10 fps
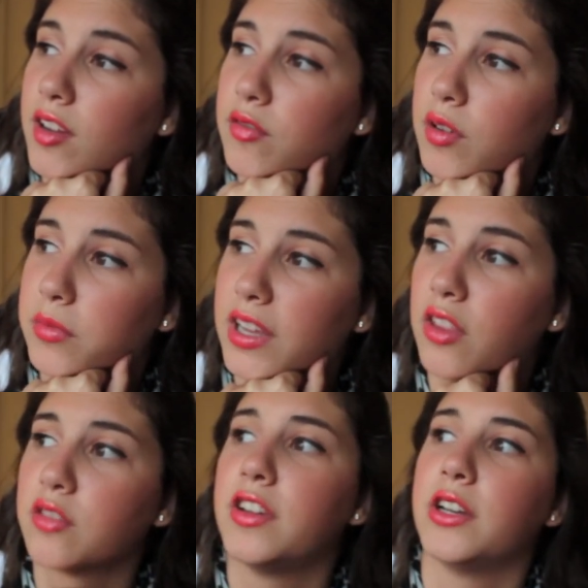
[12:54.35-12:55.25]
filmed the
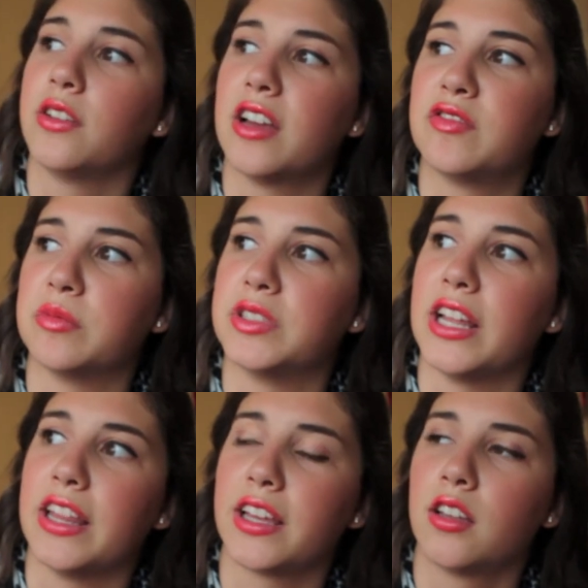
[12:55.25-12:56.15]
other video that I filmed
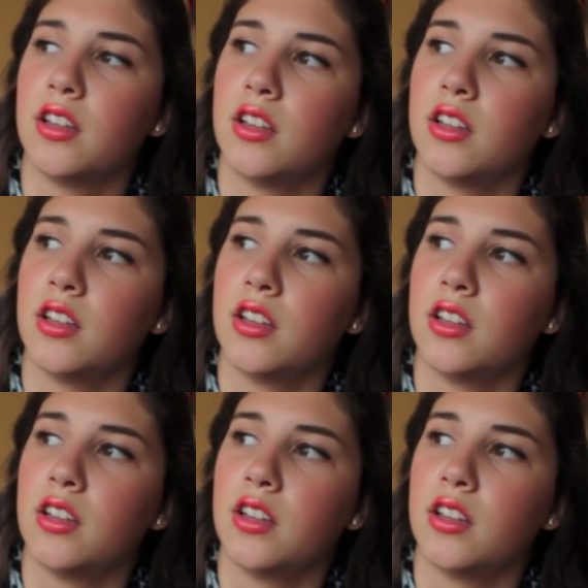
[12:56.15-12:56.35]
today like